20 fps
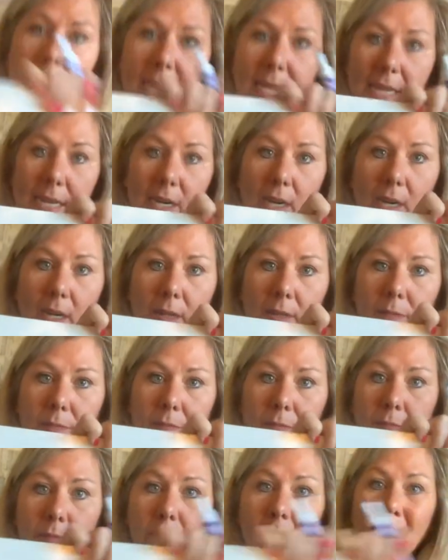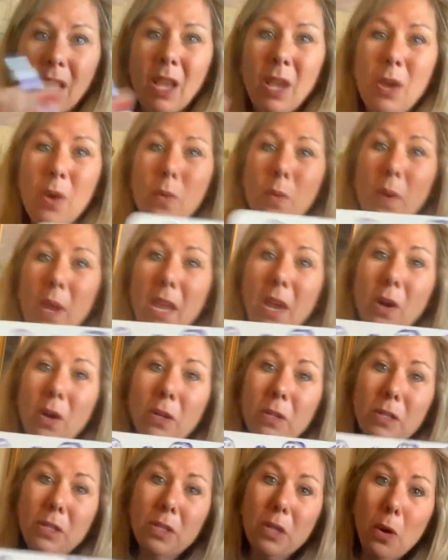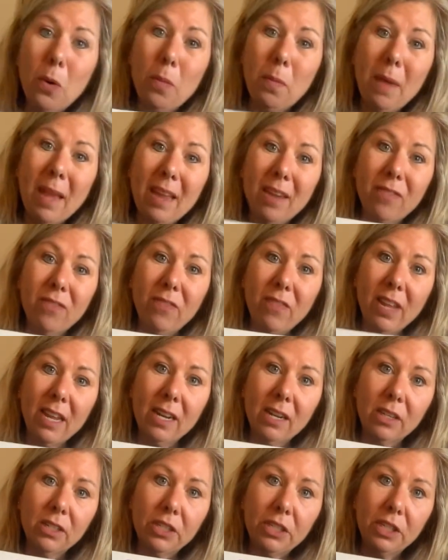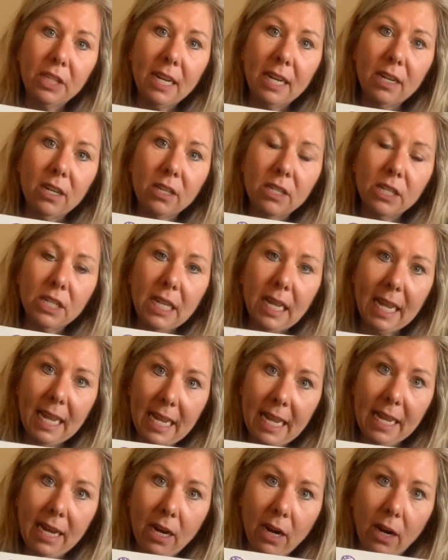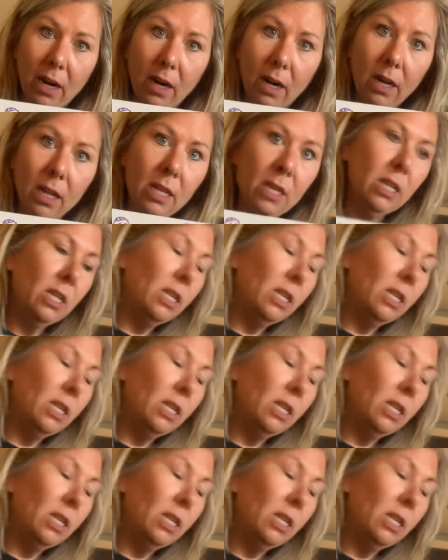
here. We also made fair shares here.